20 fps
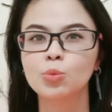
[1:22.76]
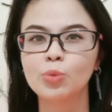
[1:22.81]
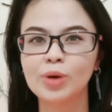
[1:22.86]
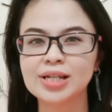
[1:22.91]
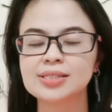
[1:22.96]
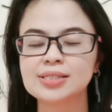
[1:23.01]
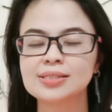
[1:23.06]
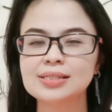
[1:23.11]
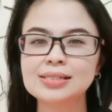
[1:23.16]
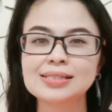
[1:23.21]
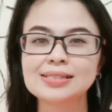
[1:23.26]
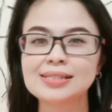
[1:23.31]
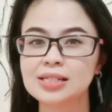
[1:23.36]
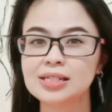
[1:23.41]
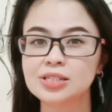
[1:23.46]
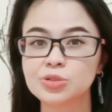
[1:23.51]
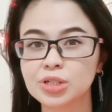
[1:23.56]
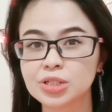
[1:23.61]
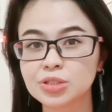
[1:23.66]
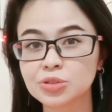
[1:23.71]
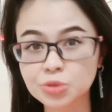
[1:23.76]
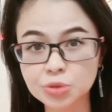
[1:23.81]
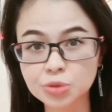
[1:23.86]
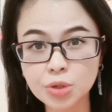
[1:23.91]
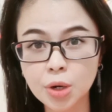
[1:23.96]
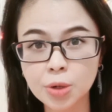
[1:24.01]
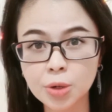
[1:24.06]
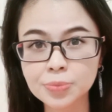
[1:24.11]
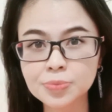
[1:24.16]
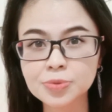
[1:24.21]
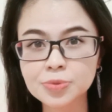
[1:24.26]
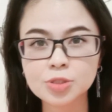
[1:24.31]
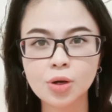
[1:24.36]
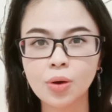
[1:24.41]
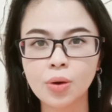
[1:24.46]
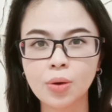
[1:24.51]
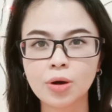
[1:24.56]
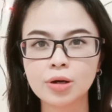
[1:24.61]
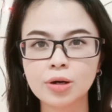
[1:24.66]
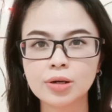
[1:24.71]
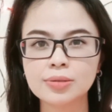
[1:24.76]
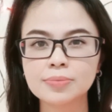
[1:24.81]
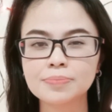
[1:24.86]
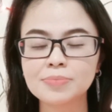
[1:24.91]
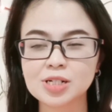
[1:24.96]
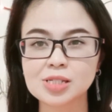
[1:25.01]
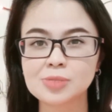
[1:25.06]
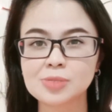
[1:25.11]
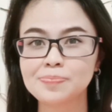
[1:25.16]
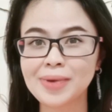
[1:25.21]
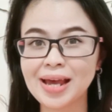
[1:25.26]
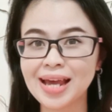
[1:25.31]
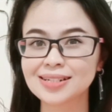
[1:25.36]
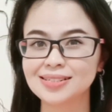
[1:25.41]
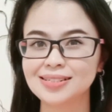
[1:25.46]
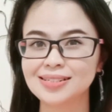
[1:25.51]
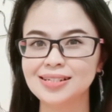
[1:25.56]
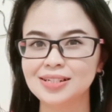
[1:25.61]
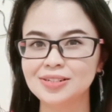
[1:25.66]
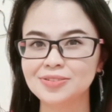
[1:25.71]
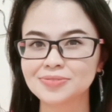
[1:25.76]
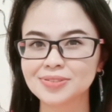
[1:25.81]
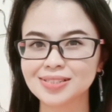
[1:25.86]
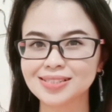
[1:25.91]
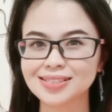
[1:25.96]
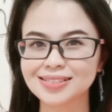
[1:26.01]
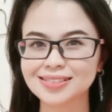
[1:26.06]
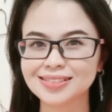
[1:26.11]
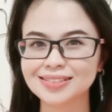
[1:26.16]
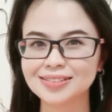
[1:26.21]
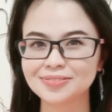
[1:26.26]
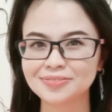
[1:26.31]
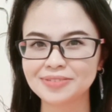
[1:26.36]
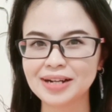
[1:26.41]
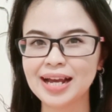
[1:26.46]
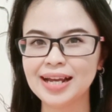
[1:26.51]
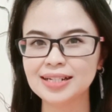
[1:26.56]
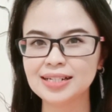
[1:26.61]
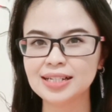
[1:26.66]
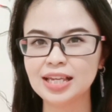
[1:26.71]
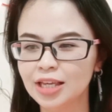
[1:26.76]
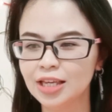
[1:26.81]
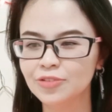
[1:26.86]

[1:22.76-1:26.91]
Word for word: Western-centric tropes or perspectives right?